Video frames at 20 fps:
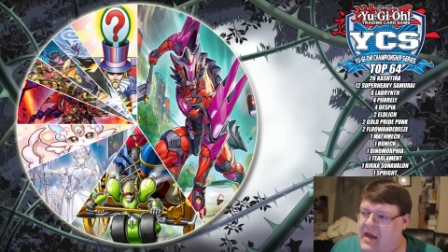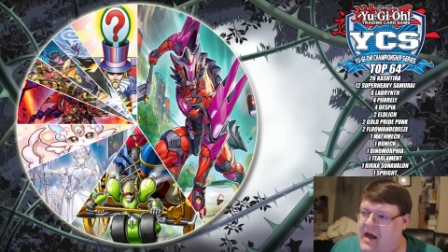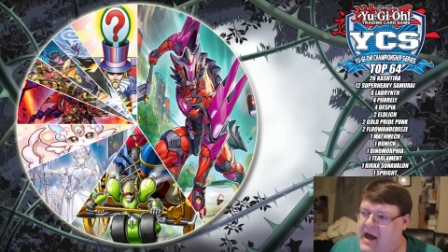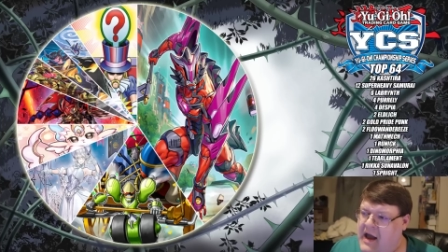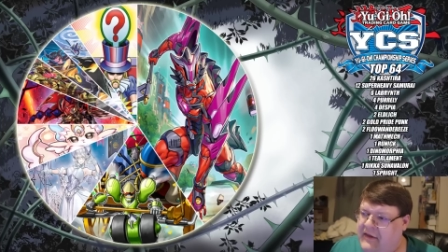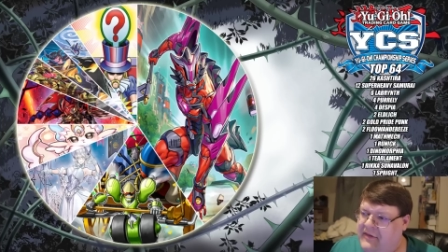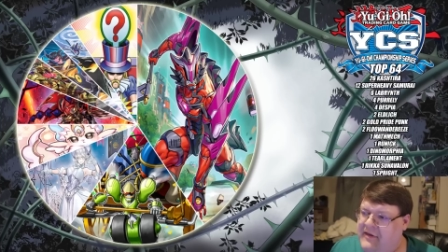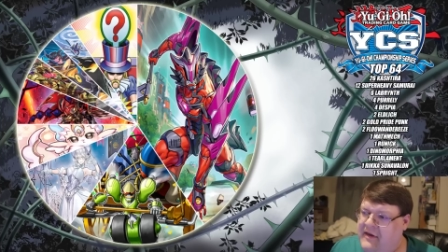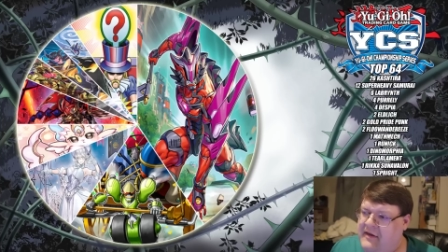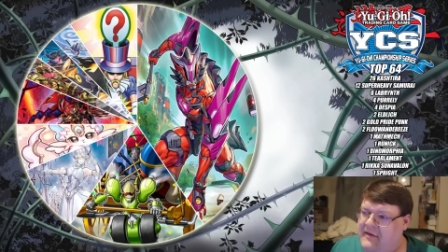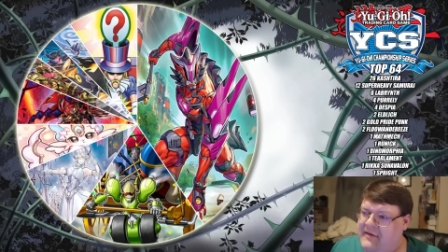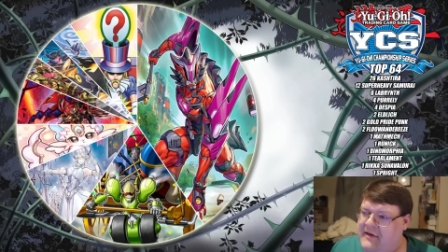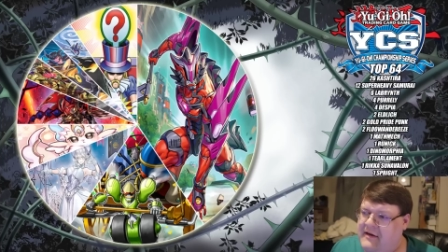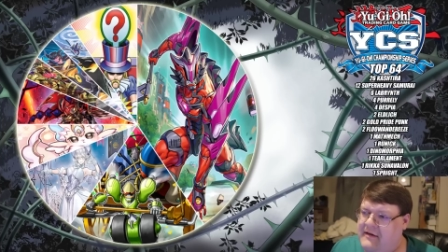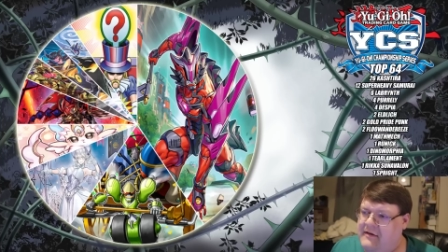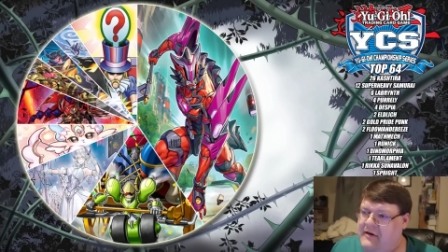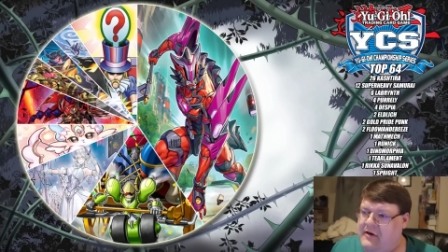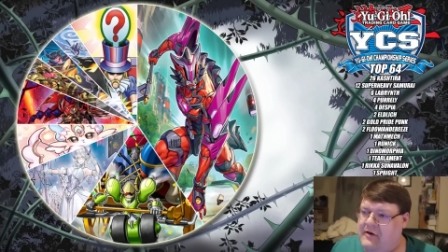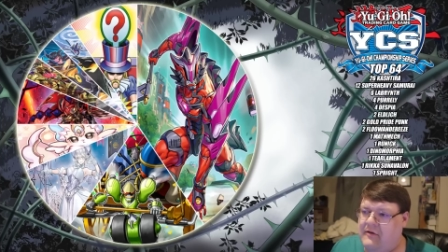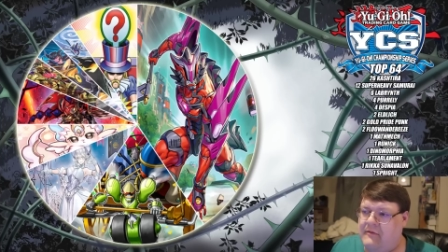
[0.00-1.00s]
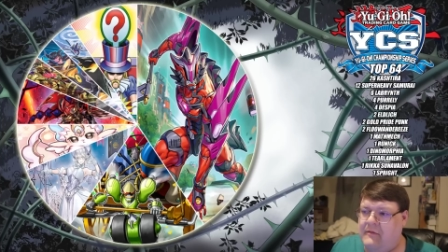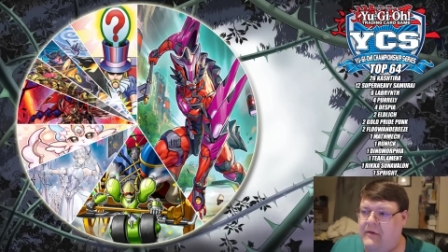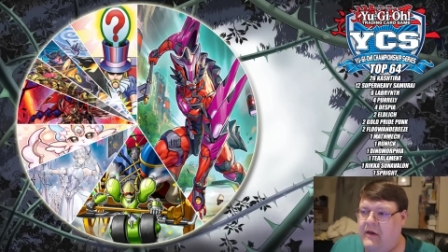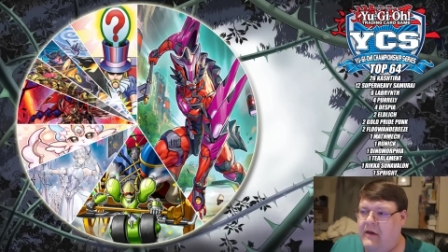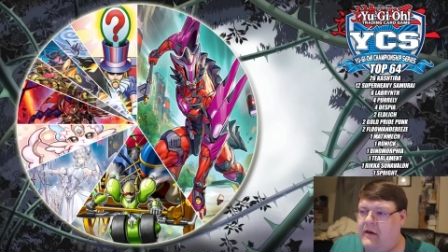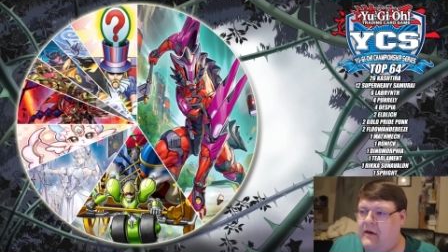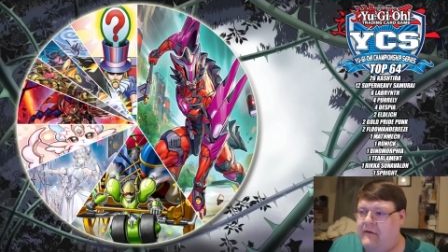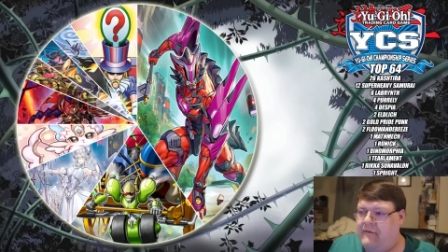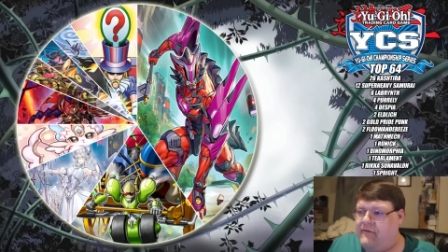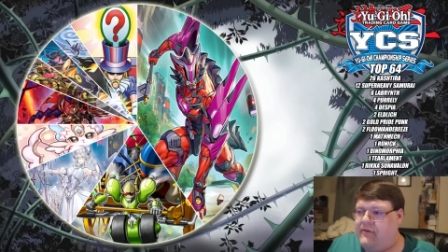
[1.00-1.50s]
I think that, you know,
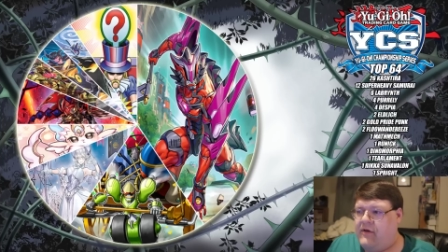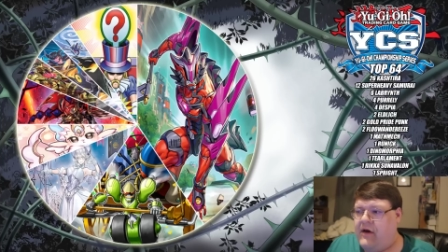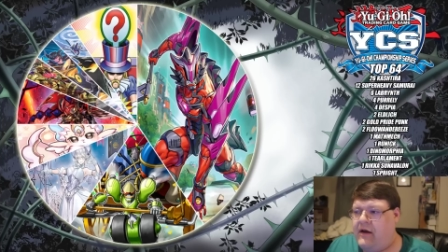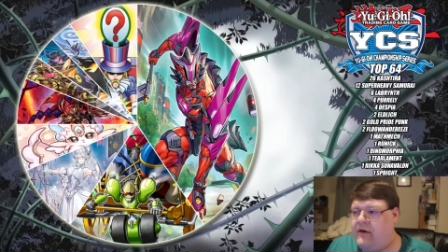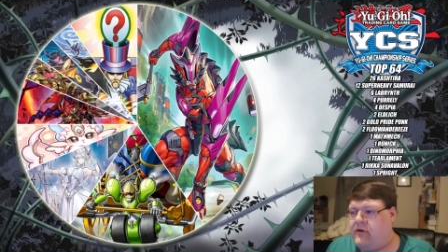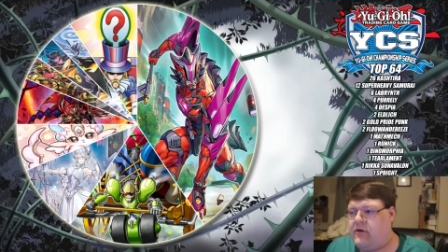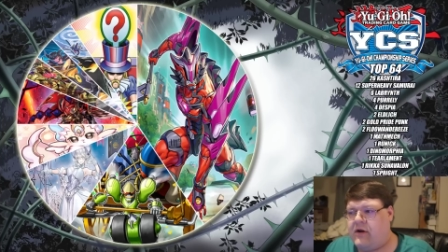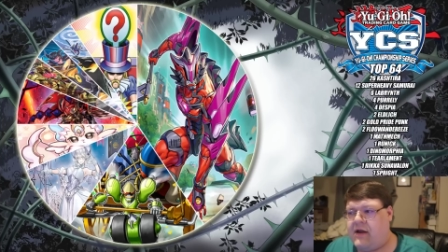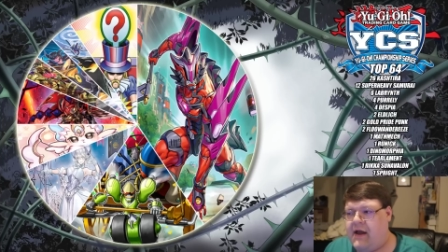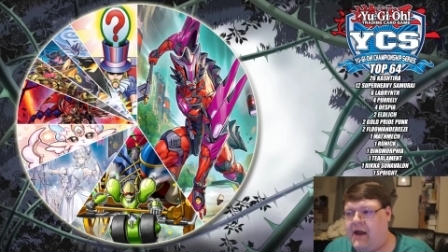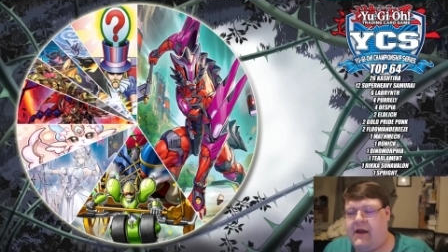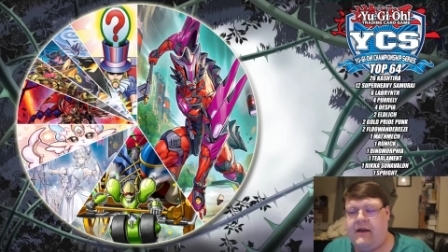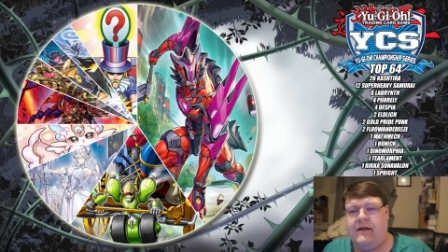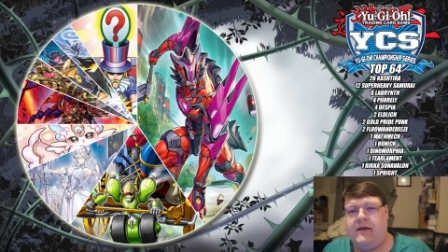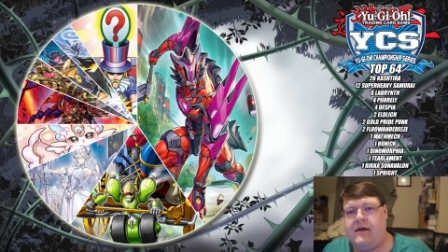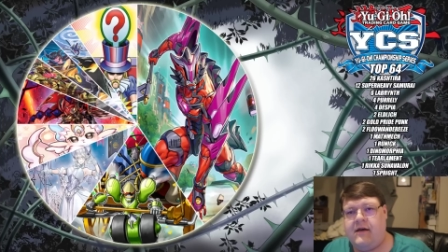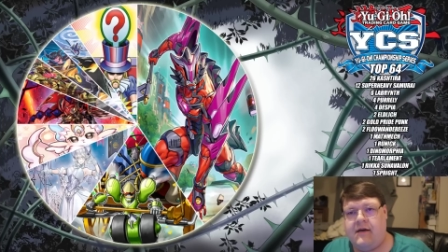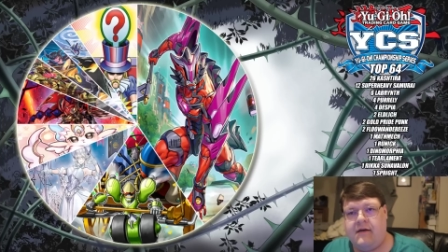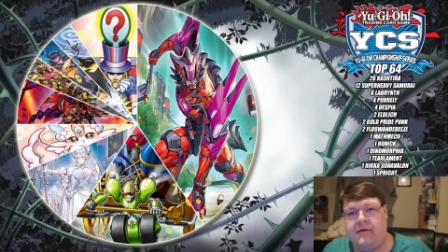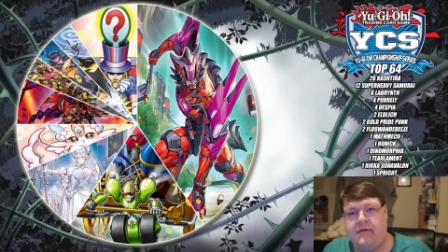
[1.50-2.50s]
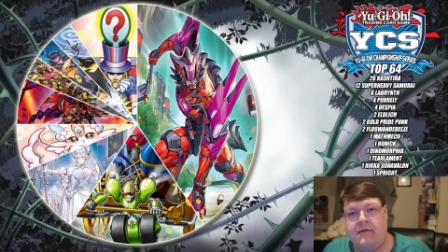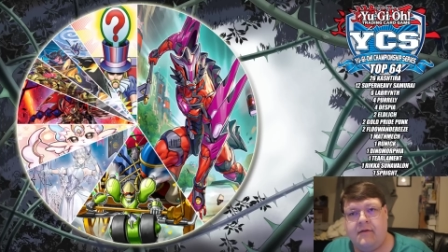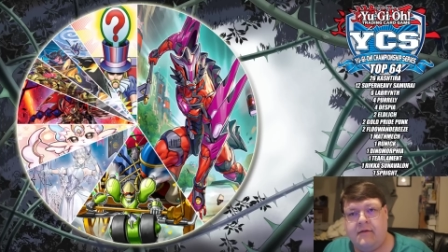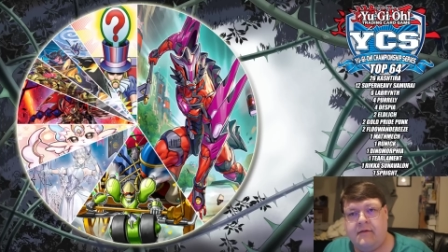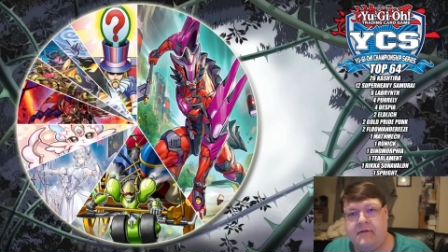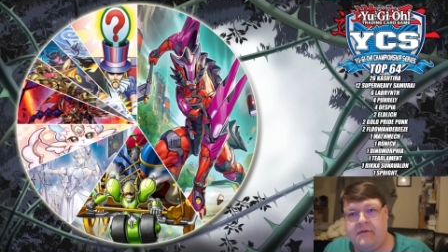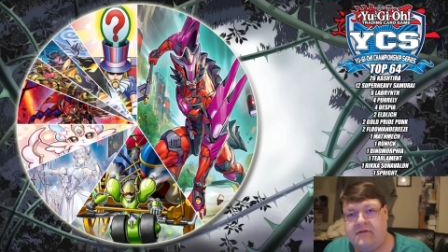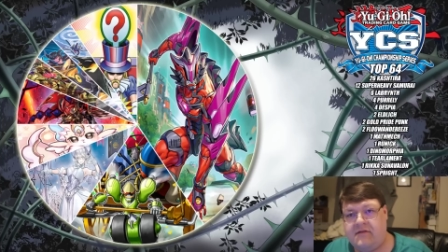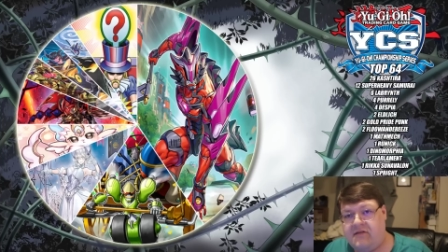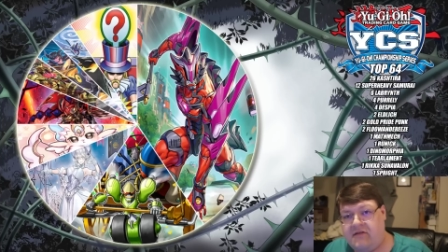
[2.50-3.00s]
Flounder kind of
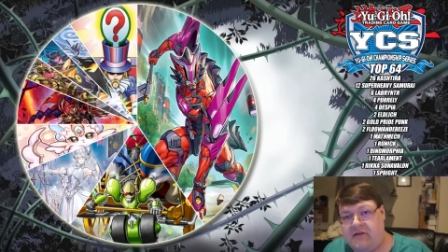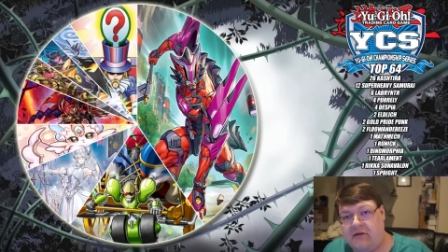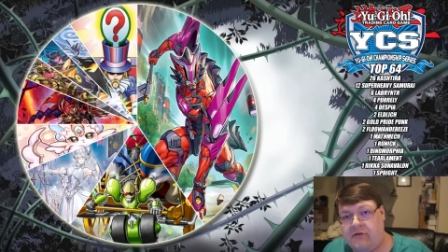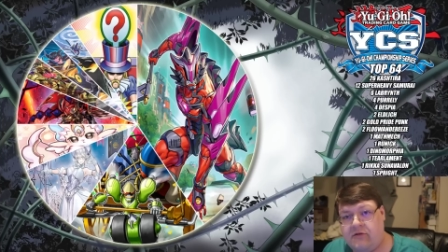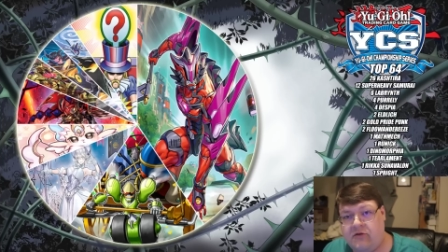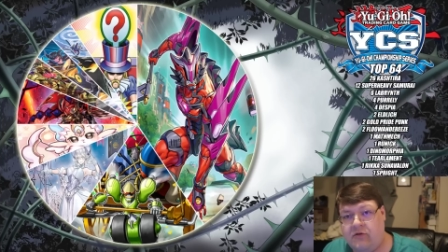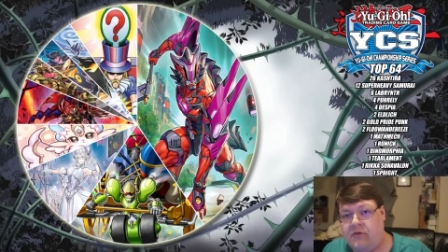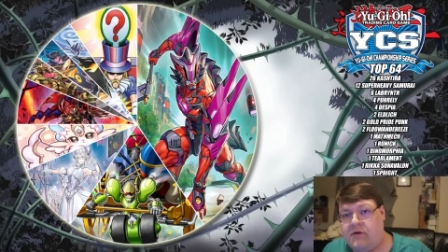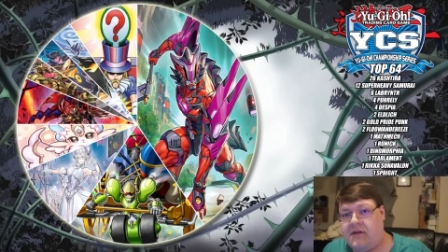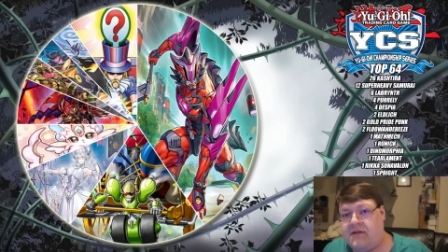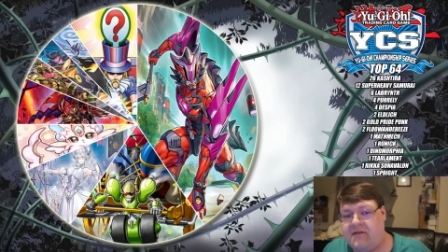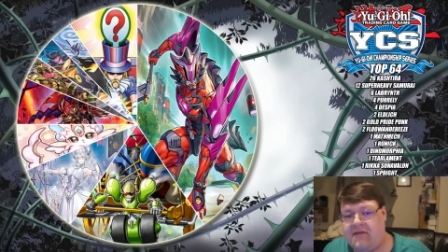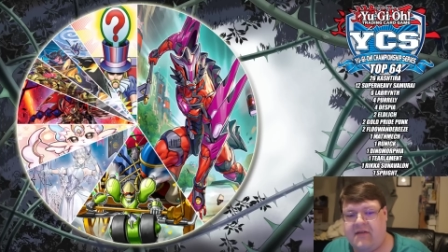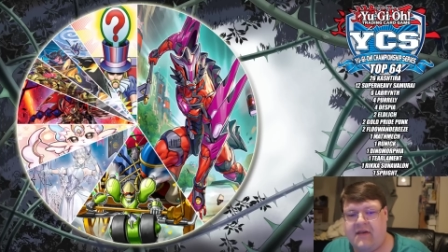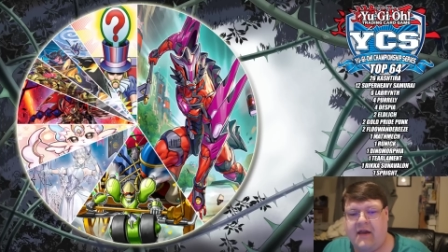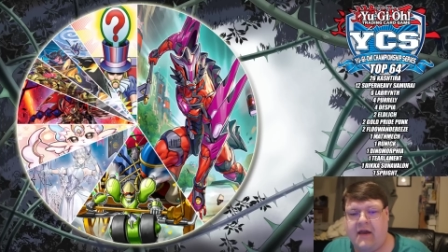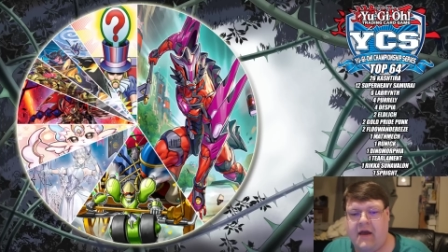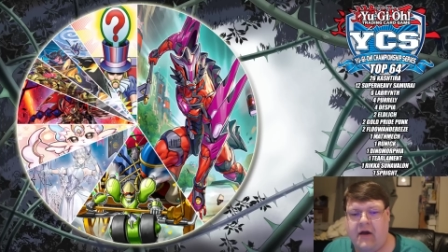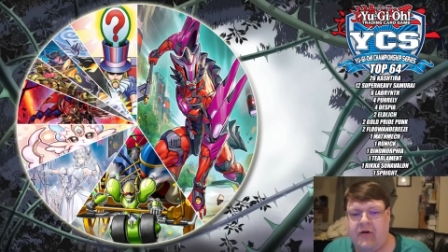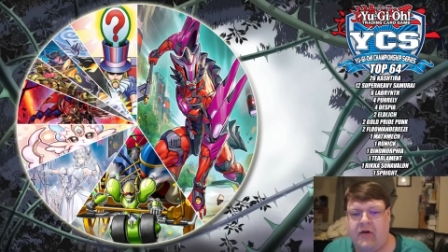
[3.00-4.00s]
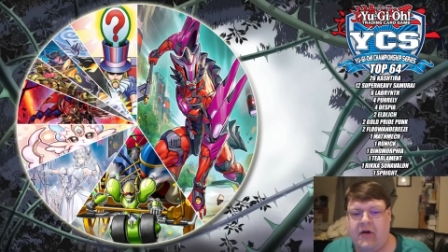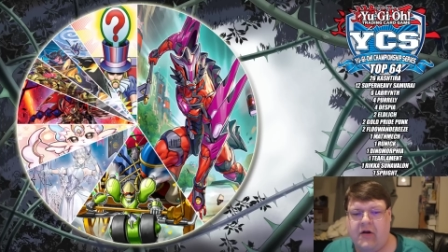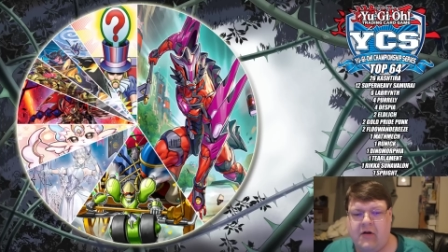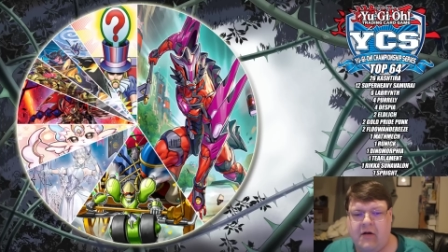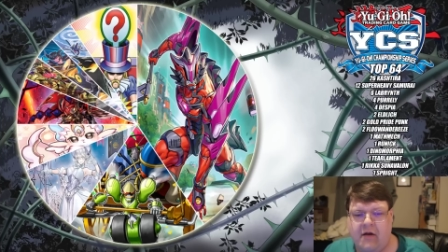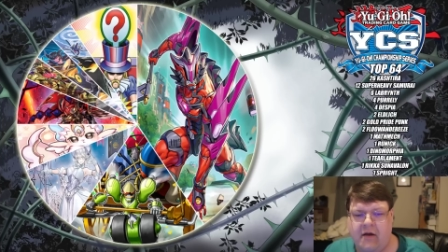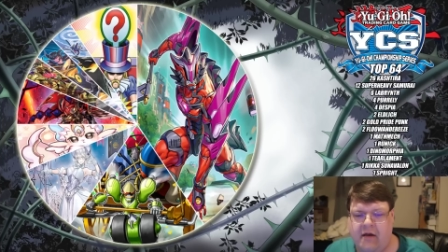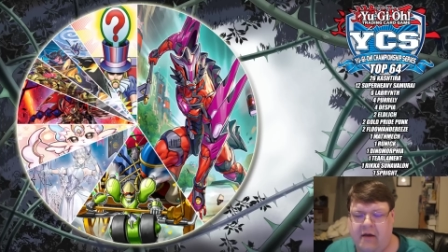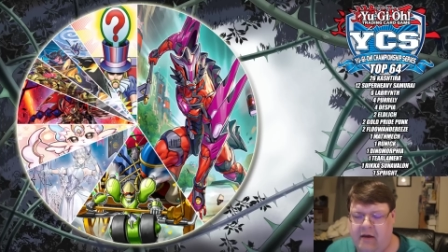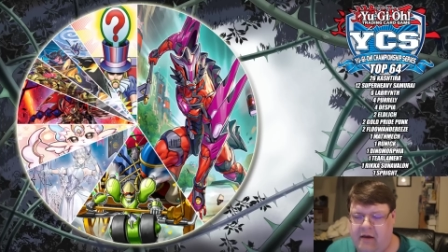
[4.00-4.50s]
is still doing its thing out here.